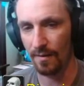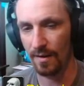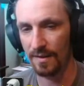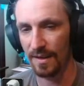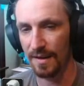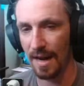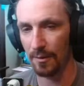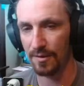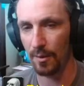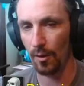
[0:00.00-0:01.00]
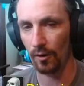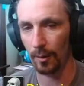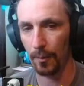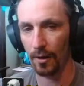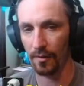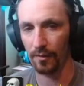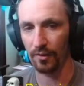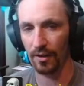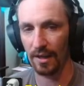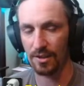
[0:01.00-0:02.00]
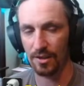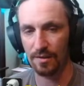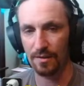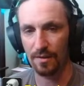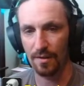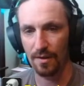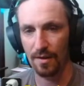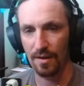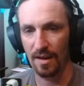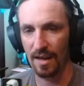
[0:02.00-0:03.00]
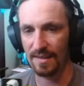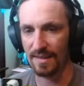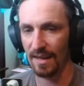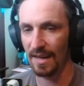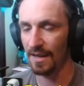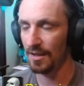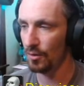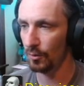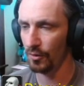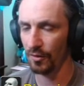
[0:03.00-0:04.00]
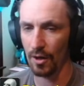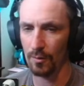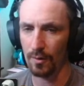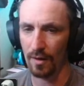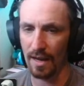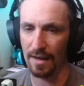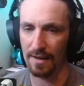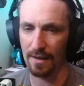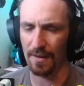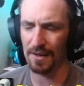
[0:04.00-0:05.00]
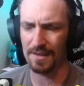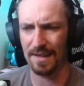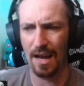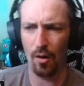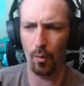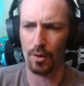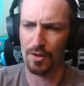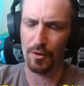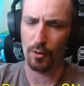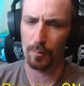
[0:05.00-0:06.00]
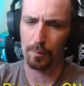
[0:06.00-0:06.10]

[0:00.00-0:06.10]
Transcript: And see, now it's no longer part of the selection. It's a handy tool to know, and if that isn't how it works on your